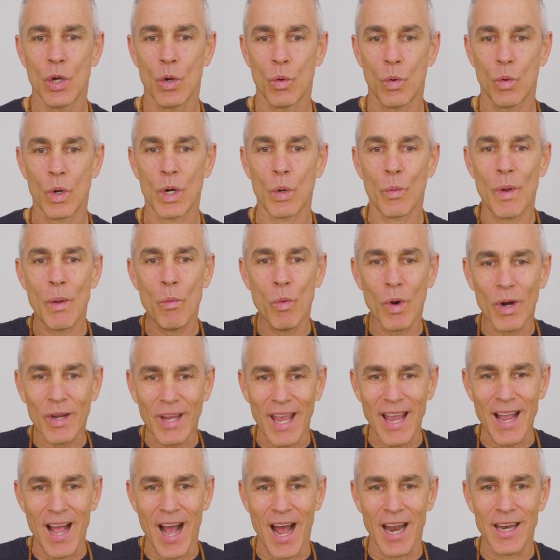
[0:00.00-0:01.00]
What are we
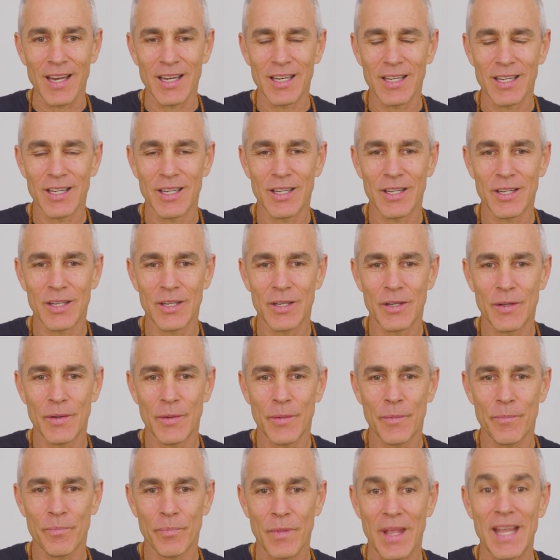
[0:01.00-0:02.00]
working on?
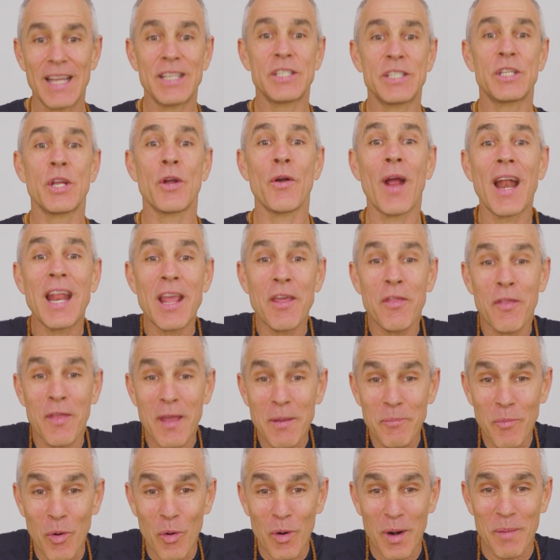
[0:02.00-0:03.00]
Is there
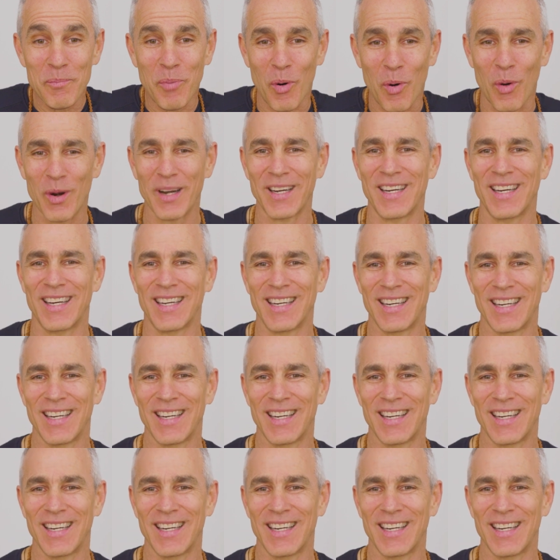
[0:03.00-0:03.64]
anything more important?